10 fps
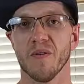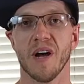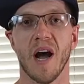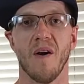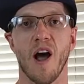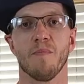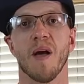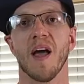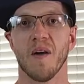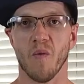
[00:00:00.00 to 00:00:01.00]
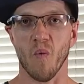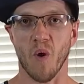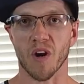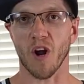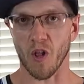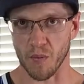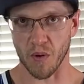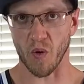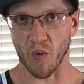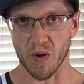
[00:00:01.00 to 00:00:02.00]
how I pay $1
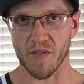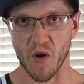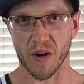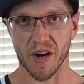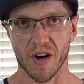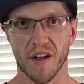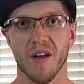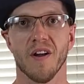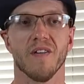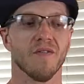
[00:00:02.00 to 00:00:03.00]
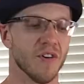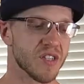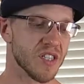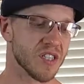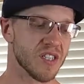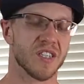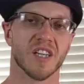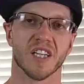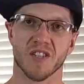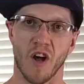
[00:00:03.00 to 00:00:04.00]
per quart of yogurt versus
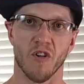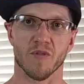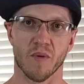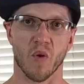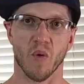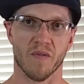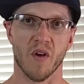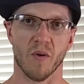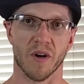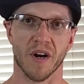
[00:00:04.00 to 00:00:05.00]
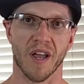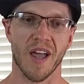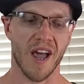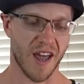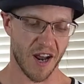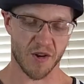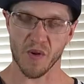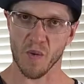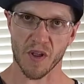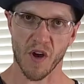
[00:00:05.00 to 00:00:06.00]
$6 per quart of yogurt, and I do
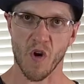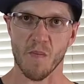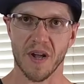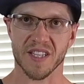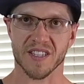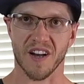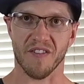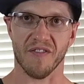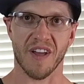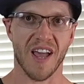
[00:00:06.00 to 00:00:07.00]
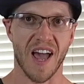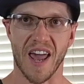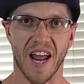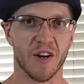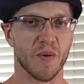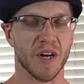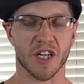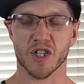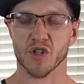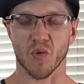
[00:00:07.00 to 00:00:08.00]
it with homemade stuff, and I do it
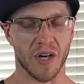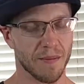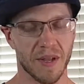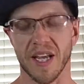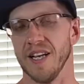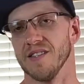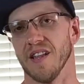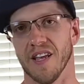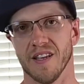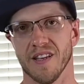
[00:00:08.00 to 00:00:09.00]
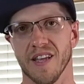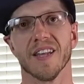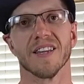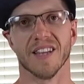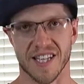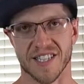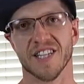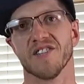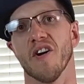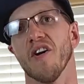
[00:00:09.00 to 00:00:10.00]
extremely easily. Let's
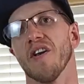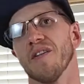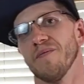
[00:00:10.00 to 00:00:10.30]
get started.